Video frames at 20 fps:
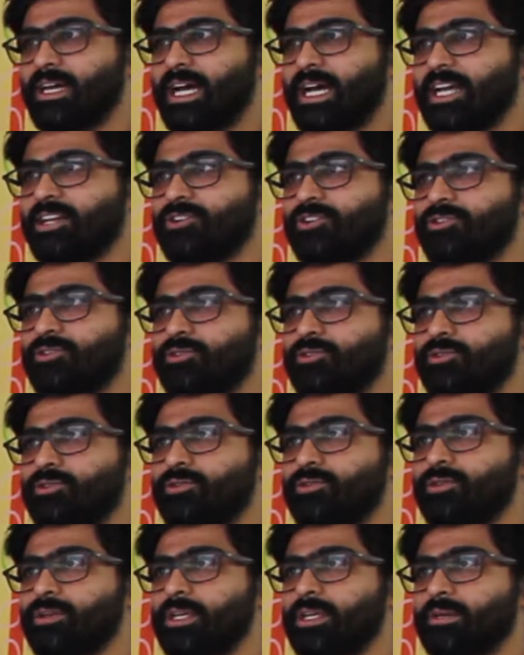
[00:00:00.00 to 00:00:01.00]
and
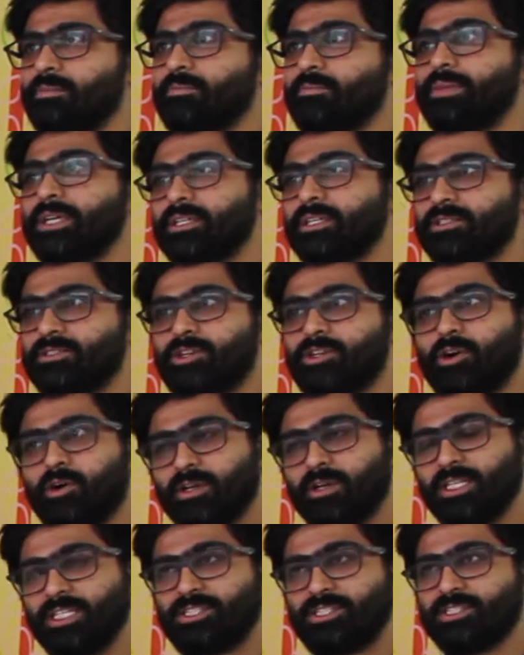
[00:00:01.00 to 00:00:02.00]
to build
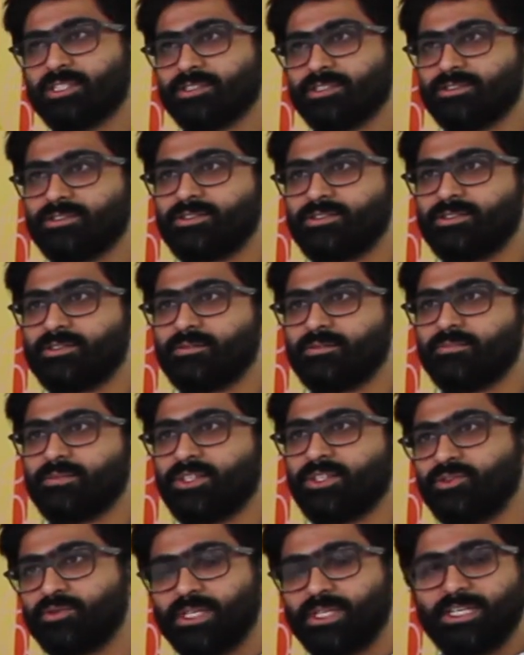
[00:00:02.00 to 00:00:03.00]
coalitions
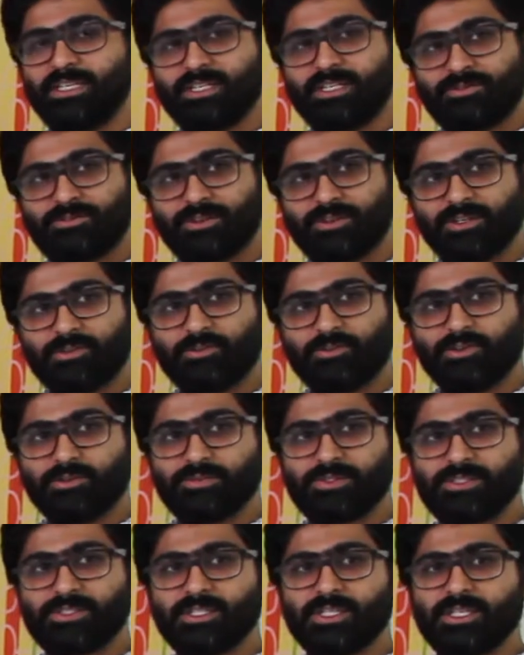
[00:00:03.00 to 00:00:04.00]
between different
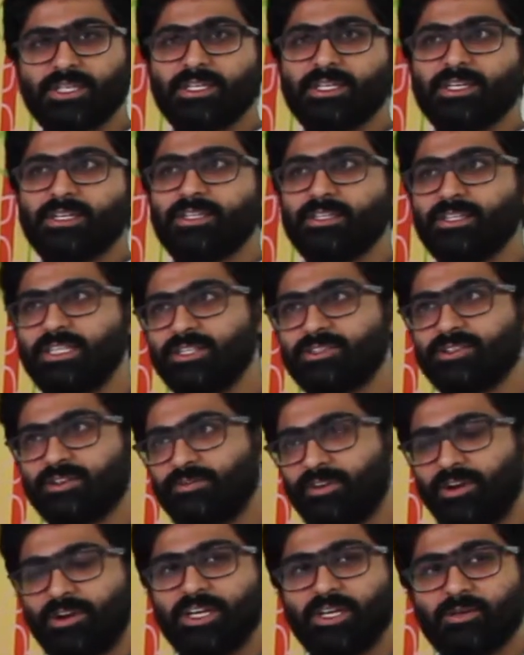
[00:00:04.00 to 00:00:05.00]
groups, these are
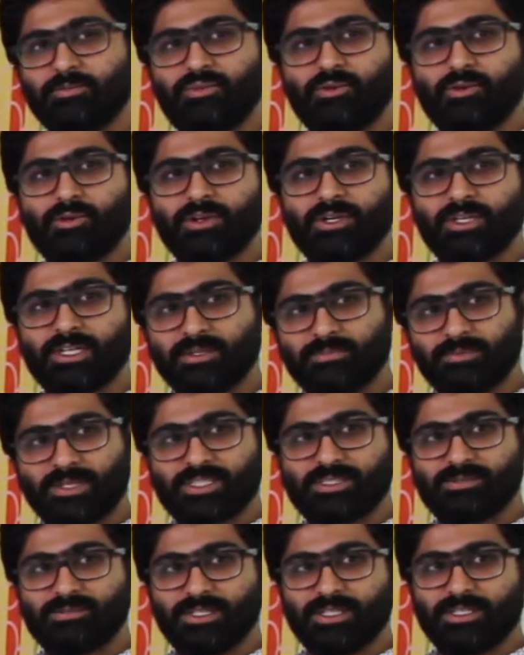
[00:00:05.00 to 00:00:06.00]
very important and
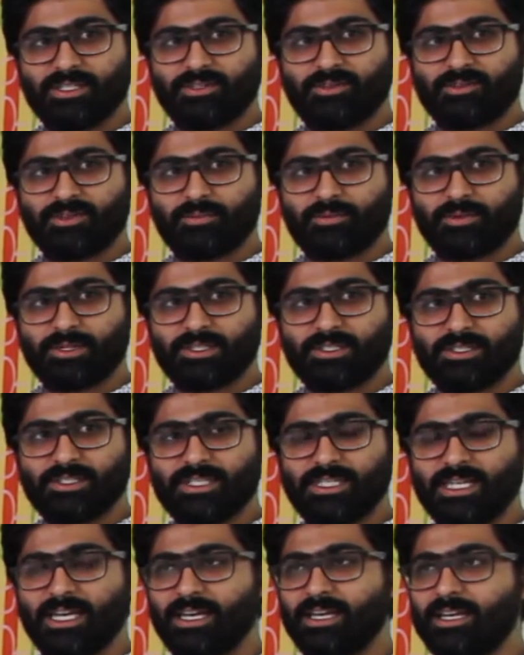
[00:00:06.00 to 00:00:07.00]
must be incorporated
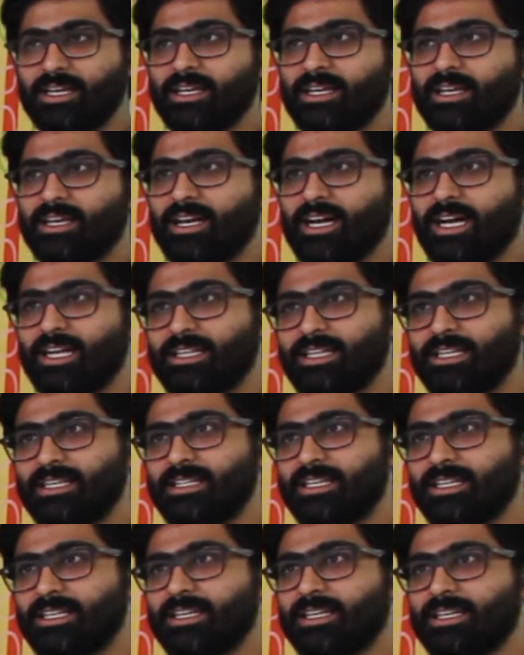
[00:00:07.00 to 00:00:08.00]
today. I think
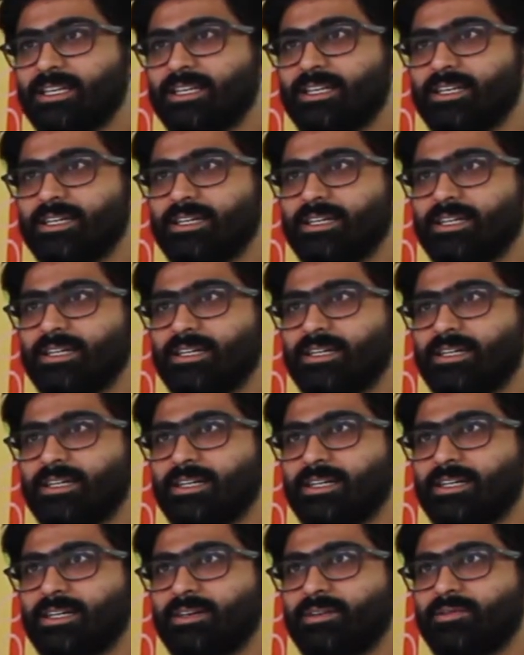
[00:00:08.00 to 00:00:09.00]
that
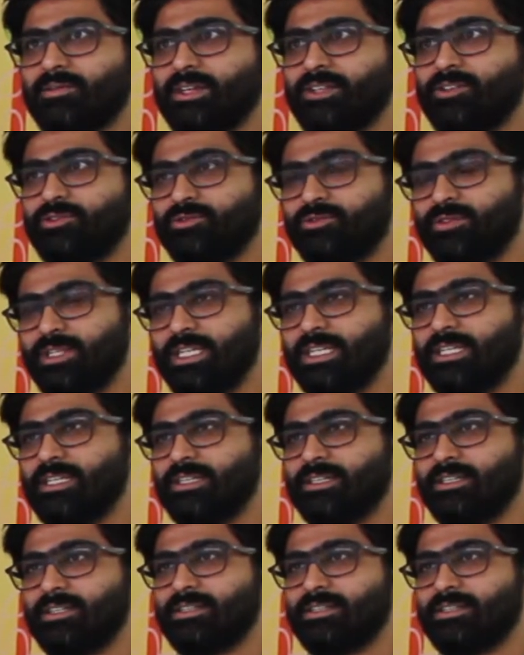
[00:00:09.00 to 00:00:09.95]
when you read